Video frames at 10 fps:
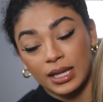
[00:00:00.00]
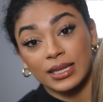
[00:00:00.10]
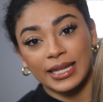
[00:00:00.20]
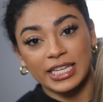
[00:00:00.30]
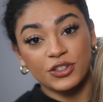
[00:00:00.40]

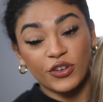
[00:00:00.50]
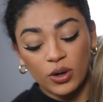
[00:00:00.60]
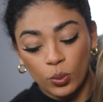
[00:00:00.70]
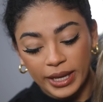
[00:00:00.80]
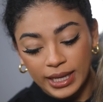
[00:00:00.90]
lace
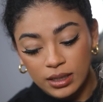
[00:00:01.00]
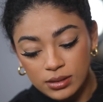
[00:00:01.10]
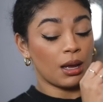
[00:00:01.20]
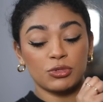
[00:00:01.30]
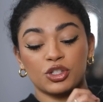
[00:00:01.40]
front wig.
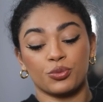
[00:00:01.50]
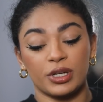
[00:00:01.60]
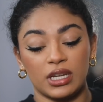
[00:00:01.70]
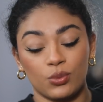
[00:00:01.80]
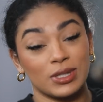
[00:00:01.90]
I'm just
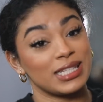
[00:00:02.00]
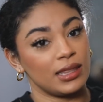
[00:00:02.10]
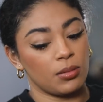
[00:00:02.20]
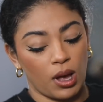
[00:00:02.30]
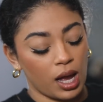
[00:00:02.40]
reading what's
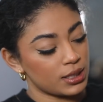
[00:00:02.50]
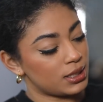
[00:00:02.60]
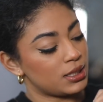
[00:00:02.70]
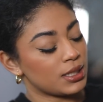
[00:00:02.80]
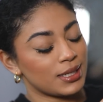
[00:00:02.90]
in the
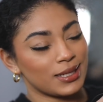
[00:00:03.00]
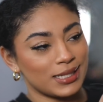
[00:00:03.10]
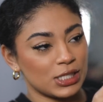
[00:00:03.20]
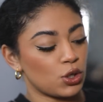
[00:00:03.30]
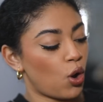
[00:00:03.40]
box
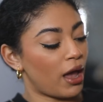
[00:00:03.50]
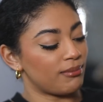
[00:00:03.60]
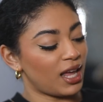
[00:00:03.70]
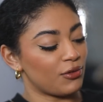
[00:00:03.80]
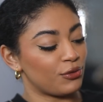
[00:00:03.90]
because, you know,
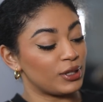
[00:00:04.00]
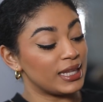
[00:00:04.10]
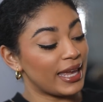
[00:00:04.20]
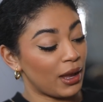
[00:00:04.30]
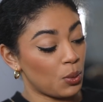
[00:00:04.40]
I'm not
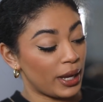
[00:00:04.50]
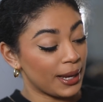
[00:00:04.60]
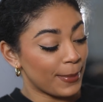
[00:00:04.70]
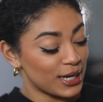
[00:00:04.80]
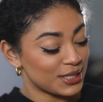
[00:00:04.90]
really a
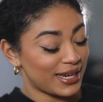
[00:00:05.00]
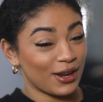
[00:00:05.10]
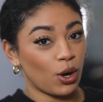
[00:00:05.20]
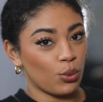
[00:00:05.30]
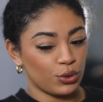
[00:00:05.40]
wig person. I
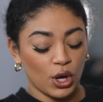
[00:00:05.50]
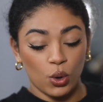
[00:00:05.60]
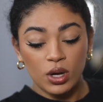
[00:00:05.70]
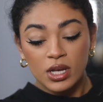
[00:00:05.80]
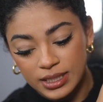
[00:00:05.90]
don't
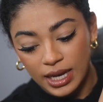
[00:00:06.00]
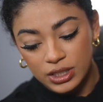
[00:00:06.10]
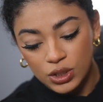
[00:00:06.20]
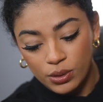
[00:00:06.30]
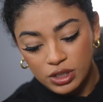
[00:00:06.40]
know. It's
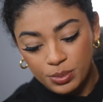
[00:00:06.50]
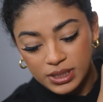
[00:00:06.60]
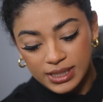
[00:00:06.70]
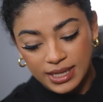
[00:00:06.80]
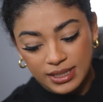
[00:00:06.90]
got
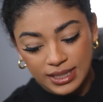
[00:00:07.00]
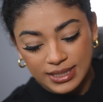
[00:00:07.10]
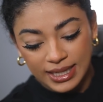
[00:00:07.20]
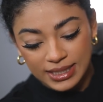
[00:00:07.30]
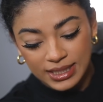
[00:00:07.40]

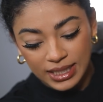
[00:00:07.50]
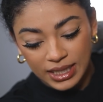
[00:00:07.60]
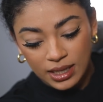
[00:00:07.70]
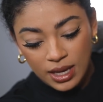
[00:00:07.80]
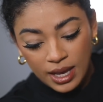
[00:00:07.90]
200%
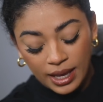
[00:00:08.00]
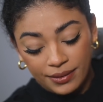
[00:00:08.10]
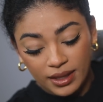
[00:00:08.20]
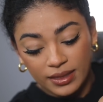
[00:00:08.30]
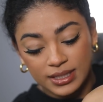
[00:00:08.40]
density,
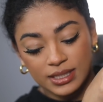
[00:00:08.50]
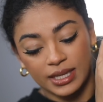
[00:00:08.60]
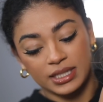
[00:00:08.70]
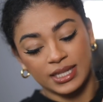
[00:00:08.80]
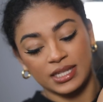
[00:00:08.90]
and then this is
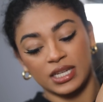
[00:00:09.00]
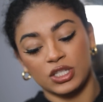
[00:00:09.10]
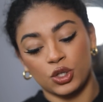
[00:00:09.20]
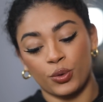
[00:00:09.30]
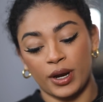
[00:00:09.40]
a
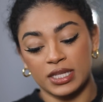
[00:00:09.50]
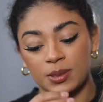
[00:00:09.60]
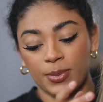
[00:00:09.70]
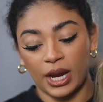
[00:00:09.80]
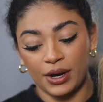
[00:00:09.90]
tinted
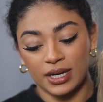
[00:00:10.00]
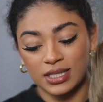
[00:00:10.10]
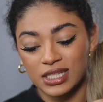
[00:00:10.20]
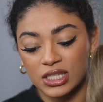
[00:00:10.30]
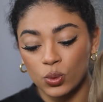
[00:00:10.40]

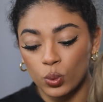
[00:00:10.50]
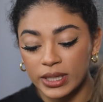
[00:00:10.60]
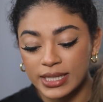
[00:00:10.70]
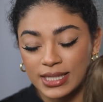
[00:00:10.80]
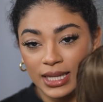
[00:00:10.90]
transparent
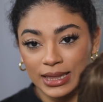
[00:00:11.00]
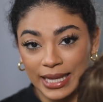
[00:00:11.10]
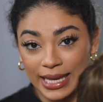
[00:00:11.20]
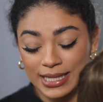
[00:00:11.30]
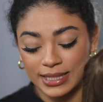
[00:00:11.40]
Swiss
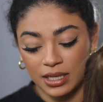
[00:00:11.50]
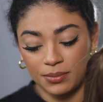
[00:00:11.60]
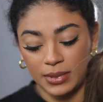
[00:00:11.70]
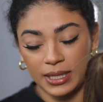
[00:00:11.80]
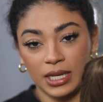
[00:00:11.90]
lace
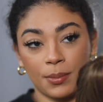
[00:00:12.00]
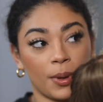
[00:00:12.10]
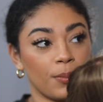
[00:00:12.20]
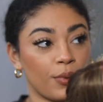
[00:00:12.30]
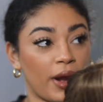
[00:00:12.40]
in
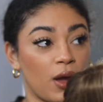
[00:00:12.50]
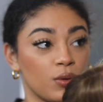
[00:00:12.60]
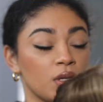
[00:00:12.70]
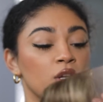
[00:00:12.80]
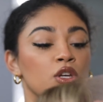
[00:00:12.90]
medium
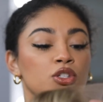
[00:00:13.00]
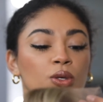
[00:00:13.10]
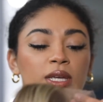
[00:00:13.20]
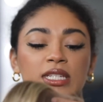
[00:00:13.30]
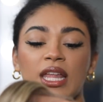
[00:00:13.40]
brown. So
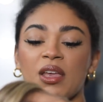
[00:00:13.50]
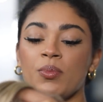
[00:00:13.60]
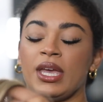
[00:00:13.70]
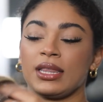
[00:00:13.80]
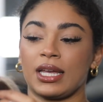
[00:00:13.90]
you get to
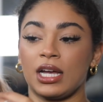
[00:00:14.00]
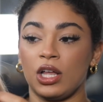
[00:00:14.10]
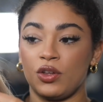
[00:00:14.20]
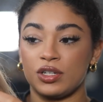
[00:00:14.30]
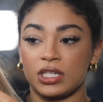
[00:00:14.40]
like pick the
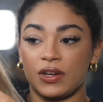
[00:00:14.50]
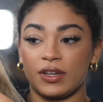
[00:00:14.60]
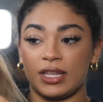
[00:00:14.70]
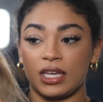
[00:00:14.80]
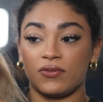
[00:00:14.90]
colors and
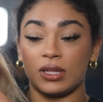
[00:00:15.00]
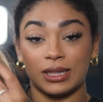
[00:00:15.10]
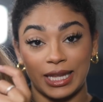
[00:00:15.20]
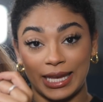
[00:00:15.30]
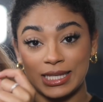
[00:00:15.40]
everything of the
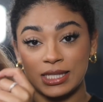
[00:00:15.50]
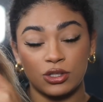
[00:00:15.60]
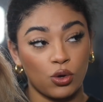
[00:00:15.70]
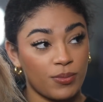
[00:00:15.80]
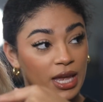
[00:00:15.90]
lace
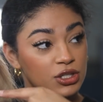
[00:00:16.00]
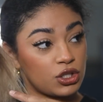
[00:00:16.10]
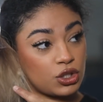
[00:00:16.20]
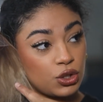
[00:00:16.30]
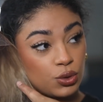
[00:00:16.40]
so it
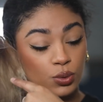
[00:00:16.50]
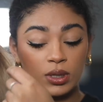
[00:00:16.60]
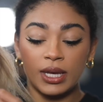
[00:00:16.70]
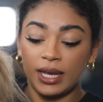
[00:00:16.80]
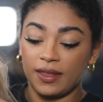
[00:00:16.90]
matches
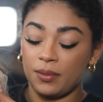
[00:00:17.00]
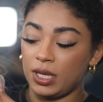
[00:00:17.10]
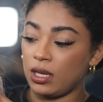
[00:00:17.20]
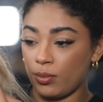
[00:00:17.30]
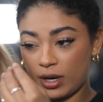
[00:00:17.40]
you, and the
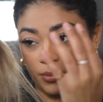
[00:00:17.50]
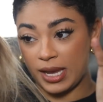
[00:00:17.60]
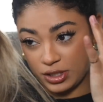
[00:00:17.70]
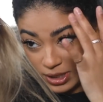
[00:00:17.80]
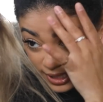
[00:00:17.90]
medium brown
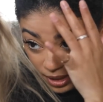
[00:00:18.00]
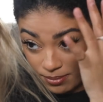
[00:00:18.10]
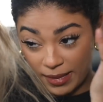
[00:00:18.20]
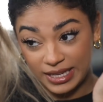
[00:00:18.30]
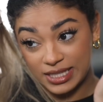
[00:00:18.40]
matches like
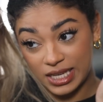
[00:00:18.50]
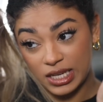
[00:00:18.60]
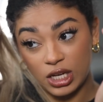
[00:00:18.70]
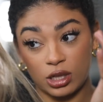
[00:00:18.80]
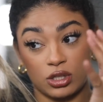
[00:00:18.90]
my
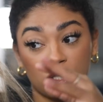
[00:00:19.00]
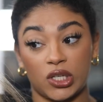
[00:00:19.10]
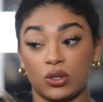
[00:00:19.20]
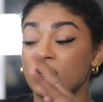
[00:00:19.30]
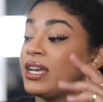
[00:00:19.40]
skin color,
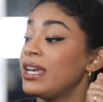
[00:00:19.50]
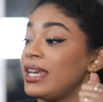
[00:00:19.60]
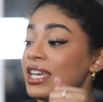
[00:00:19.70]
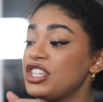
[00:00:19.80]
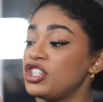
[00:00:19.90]
so
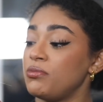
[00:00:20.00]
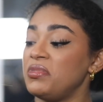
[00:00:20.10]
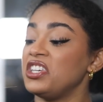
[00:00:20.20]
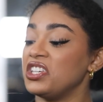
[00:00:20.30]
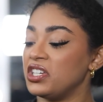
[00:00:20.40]
it should
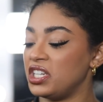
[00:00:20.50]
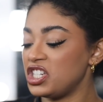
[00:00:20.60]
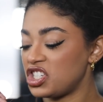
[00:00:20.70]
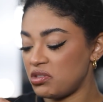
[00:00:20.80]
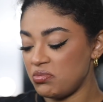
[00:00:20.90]
be good.
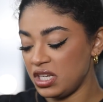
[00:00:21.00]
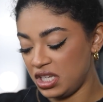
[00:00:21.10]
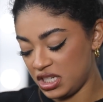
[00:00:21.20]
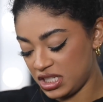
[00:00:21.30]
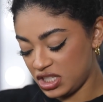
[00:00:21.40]
It should be
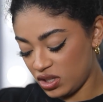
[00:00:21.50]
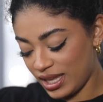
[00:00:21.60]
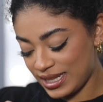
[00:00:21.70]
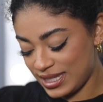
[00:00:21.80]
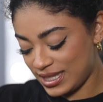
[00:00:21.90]
good. So
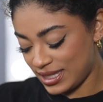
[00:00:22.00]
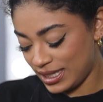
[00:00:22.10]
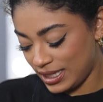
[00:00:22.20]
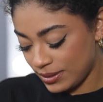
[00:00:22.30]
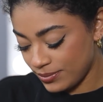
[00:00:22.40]
let's see.